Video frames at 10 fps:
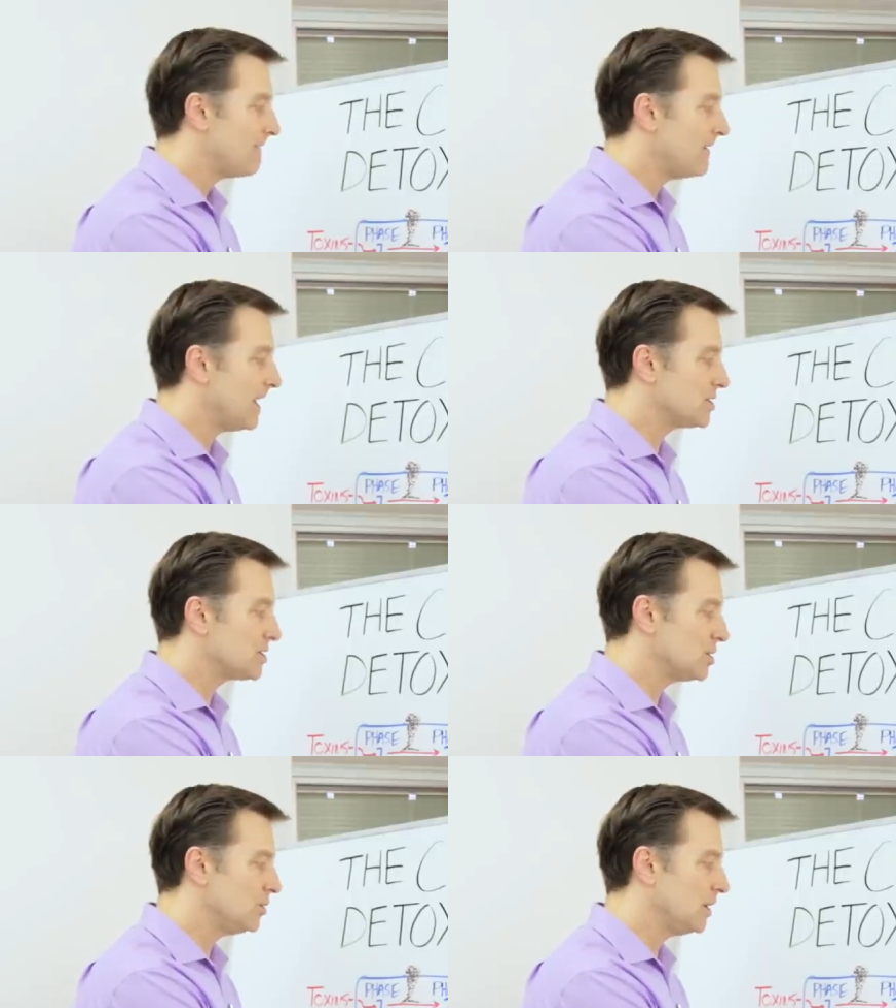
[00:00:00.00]
phase
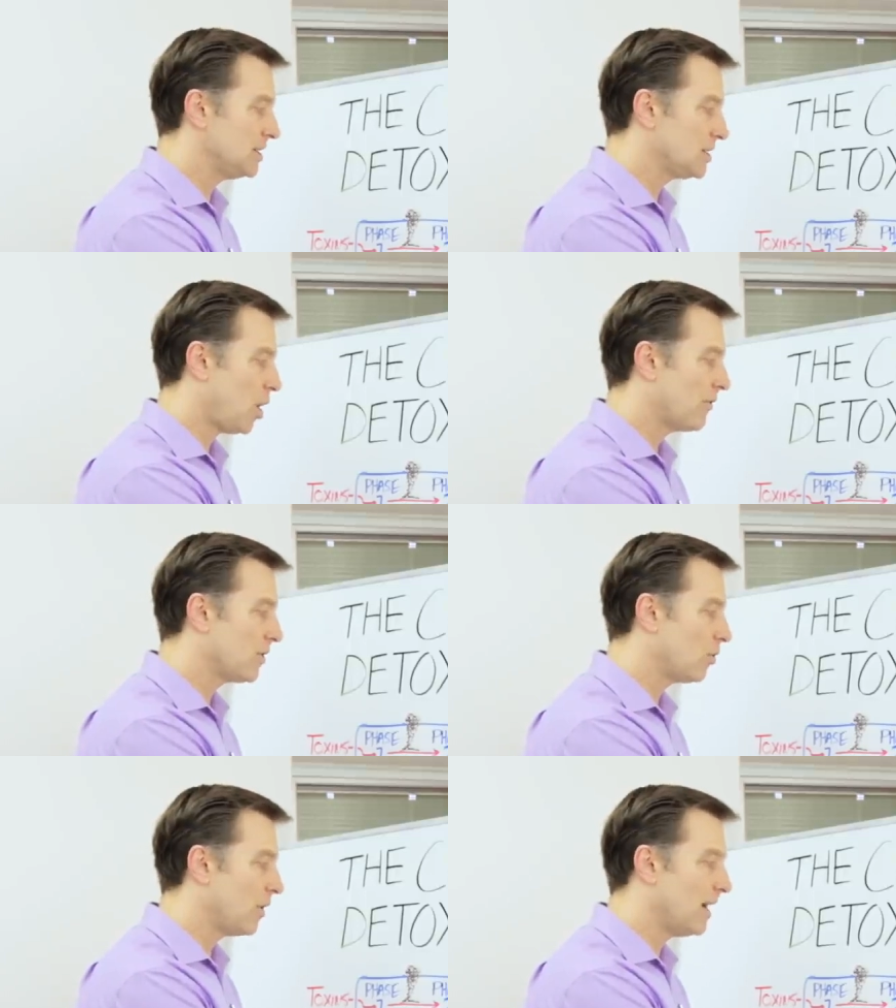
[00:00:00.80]
2 gets
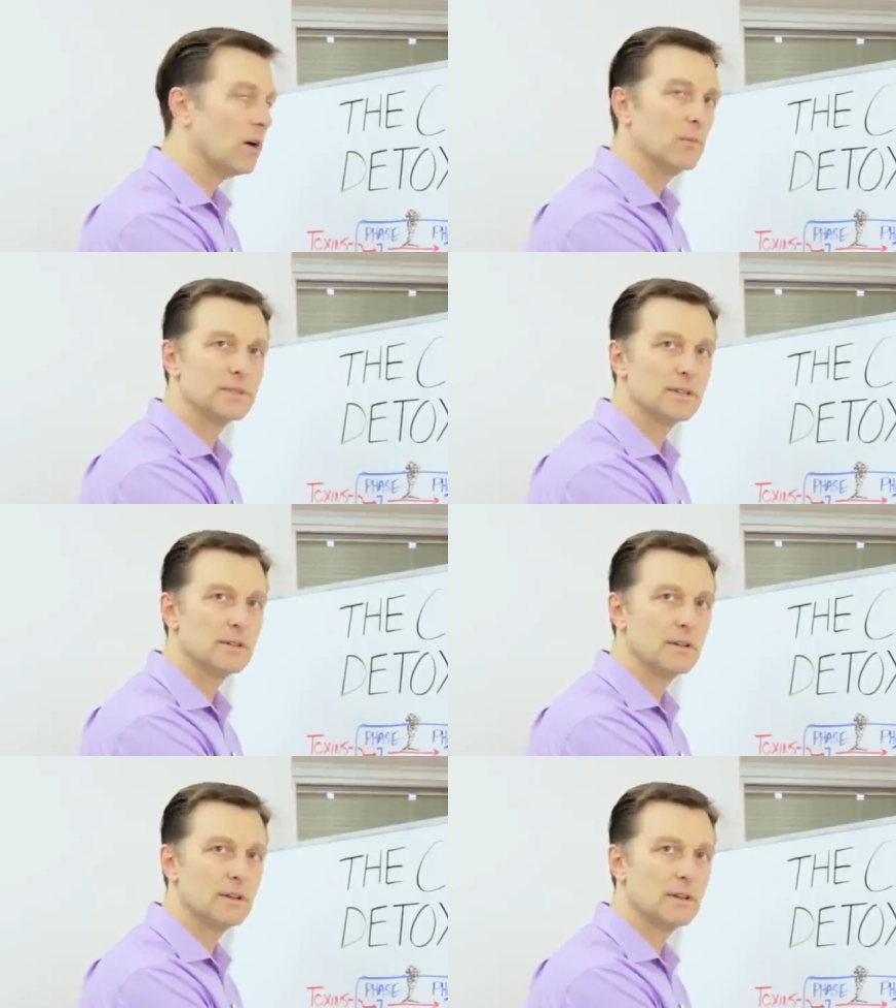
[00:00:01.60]
overwhelmed